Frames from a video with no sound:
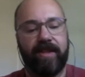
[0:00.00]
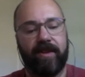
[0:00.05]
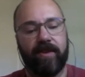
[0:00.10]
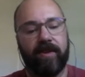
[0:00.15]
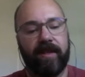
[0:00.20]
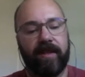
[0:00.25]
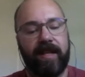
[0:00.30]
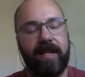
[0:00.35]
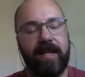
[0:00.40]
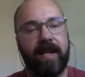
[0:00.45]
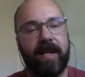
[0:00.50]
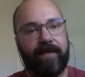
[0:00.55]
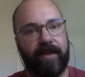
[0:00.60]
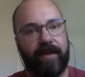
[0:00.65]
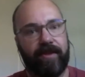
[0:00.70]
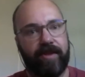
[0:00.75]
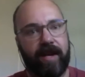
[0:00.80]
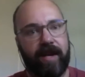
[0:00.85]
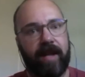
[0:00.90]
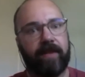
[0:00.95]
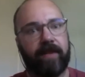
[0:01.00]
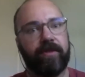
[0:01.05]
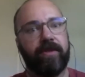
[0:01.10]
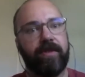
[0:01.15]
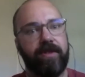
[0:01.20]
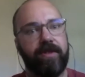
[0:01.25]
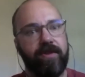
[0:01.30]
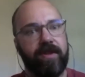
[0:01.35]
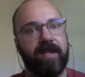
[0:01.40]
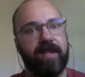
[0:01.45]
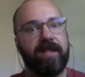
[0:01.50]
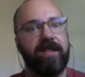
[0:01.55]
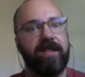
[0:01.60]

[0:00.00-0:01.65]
early enough in childhood, you can